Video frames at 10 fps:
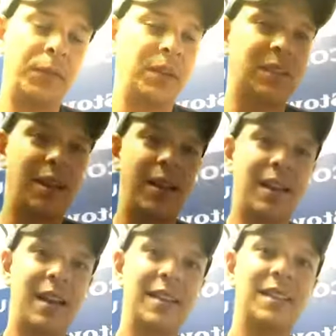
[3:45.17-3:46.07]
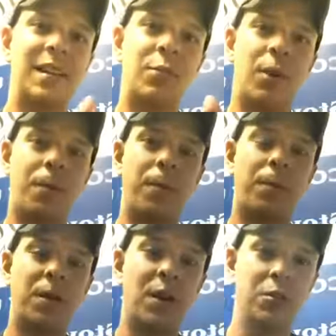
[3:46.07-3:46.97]
Outside of that, guys, I'm offering
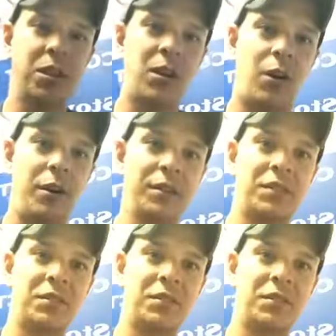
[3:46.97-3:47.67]
free coaching calls,